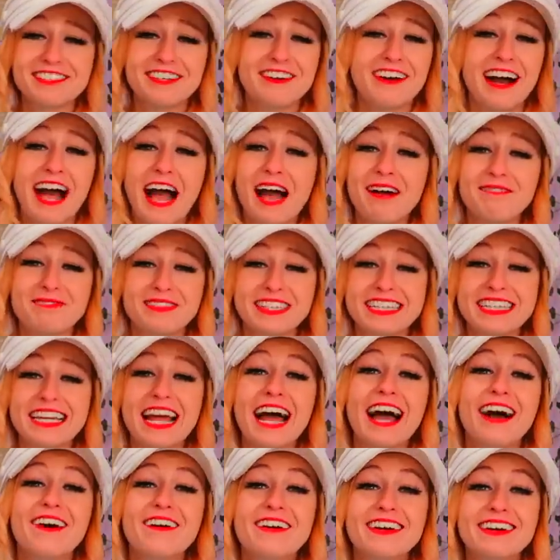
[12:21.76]
so happy
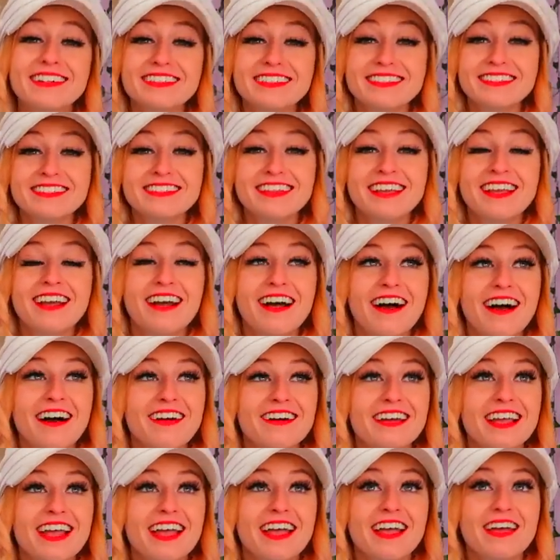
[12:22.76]
now.
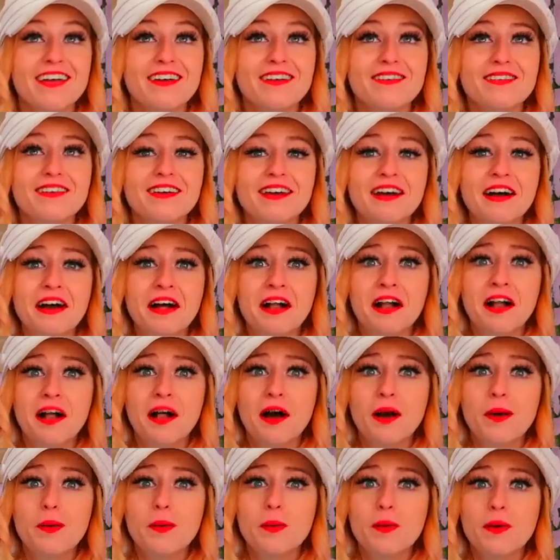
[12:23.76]
Okay.
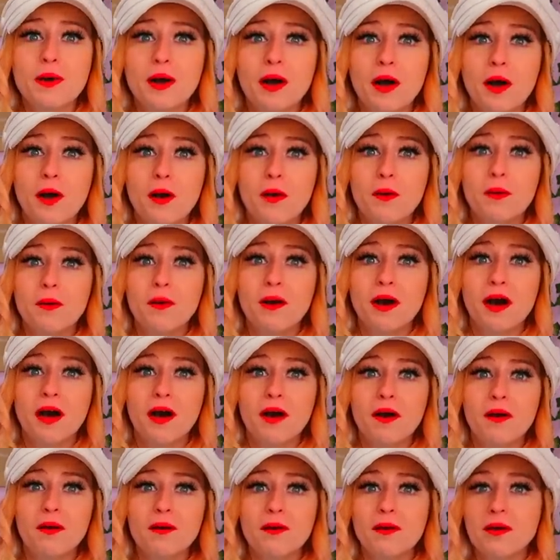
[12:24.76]
Ooh, ooh,
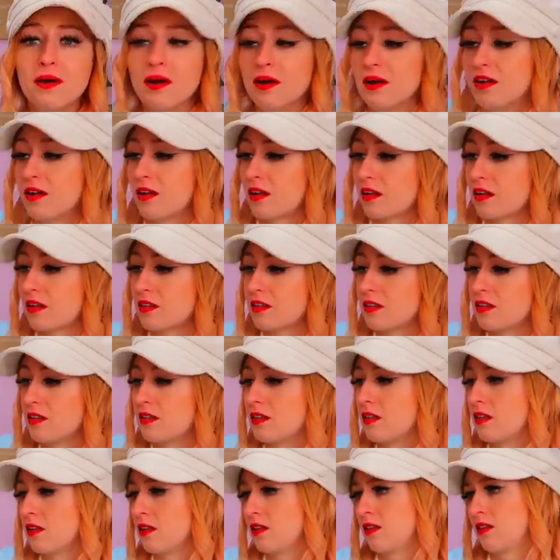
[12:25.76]
ooh.
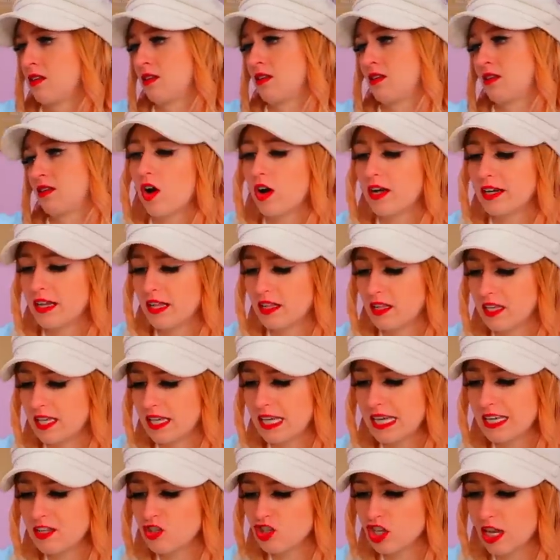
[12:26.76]
Got another
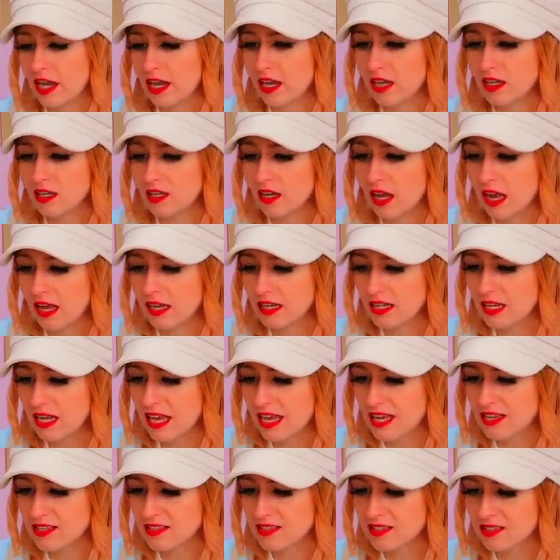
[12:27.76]
keychain, and it
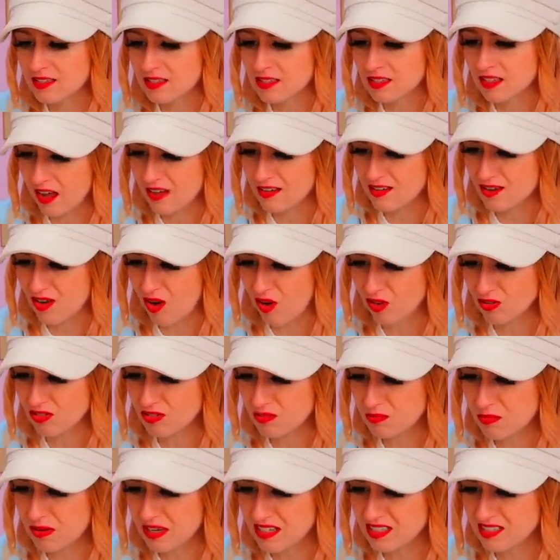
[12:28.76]
is a
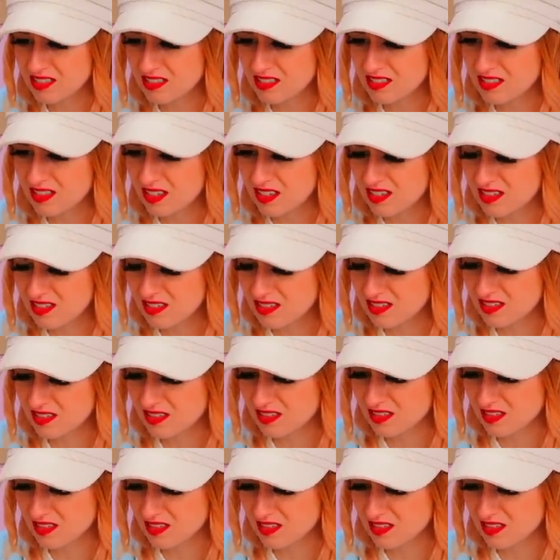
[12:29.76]
non-Busters?